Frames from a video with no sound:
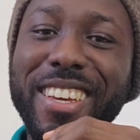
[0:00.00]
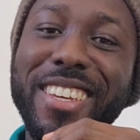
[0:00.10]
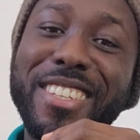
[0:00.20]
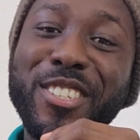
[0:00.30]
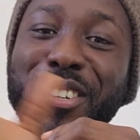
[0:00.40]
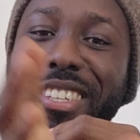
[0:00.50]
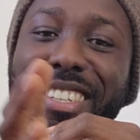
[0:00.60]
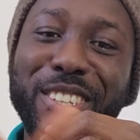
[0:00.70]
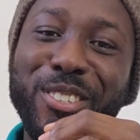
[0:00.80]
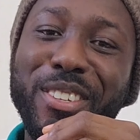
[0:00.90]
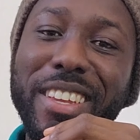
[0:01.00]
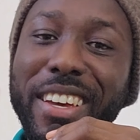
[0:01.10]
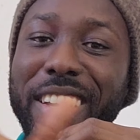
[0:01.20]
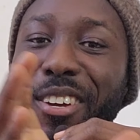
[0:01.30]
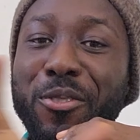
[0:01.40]
each question into
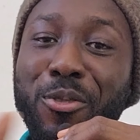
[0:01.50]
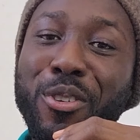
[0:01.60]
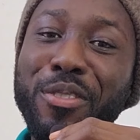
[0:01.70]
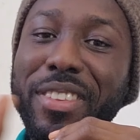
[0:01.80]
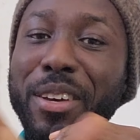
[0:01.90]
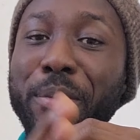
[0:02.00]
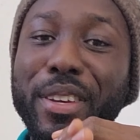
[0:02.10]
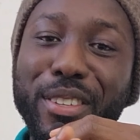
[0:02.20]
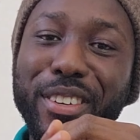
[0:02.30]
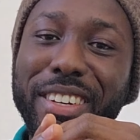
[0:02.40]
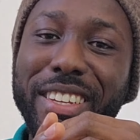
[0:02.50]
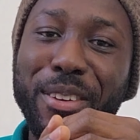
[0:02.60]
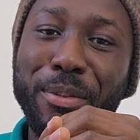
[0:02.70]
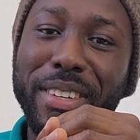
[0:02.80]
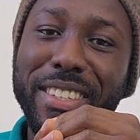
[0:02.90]
the row of the MySQL
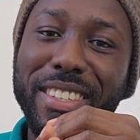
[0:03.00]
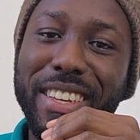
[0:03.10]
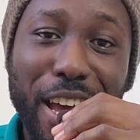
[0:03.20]
database.